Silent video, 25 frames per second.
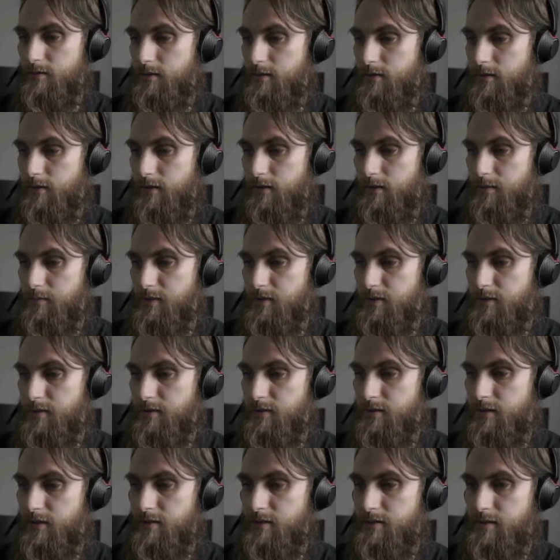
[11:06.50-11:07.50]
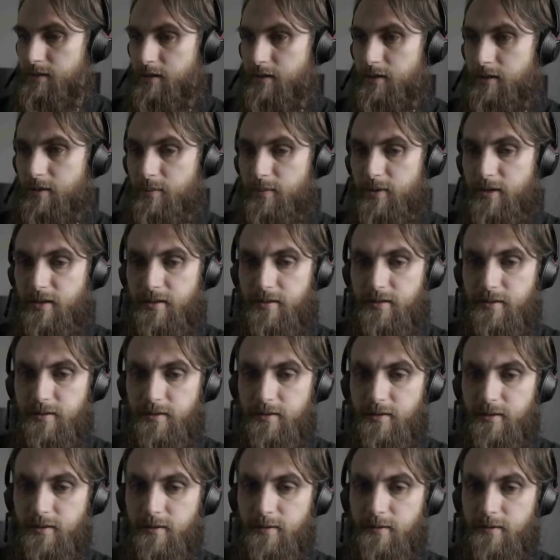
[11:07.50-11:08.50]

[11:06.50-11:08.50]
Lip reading: All right, I'm just gonna check the sound on my end.